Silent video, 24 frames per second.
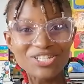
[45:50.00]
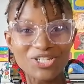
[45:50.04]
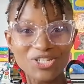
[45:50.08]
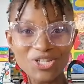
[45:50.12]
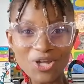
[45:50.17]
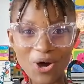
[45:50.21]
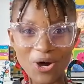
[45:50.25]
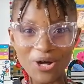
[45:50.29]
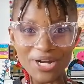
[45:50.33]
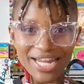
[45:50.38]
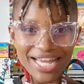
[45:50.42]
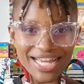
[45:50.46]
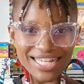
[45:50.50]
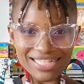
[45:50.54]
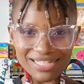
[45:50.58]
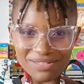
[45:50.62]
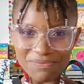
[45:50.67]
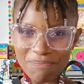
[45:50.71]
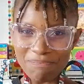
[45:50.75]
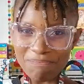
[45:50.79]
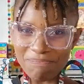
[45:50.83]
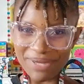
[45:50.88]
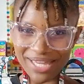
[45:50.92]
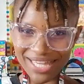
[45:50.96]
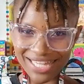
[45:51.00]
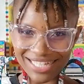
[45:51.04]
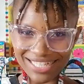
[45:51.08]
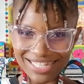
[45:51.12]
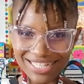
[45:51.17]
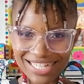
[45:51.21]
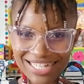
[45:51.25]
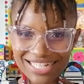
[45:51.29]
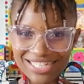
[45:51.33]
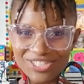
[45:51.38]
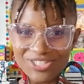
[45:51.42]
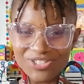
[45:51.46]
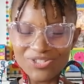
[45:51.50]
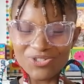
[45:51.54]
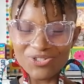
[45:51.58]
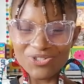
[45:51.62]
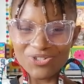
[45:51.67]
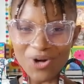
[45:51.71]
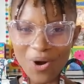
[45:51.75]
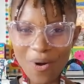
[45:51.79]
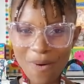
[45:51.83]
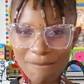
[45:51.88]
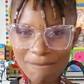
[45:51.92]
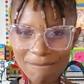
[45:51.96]
Tone's Big
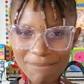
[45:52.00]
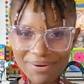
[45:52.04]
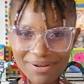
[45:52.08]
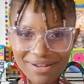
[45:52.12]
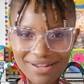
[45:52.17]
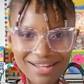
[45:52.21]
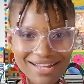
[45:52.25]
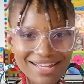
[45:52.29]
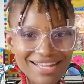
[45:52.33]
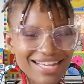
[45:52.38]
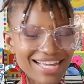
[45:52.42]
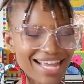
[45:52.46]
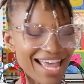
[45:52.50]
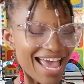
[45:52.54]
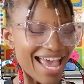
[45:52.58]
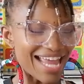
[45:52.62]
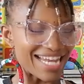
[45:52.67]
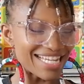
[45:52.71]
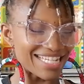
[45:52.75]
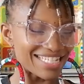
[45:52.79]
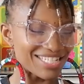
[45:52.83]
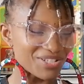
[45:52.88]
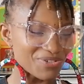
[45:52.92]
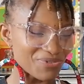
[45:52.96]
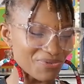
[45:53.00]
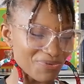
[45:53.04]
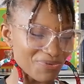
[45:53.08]
Drop, and it's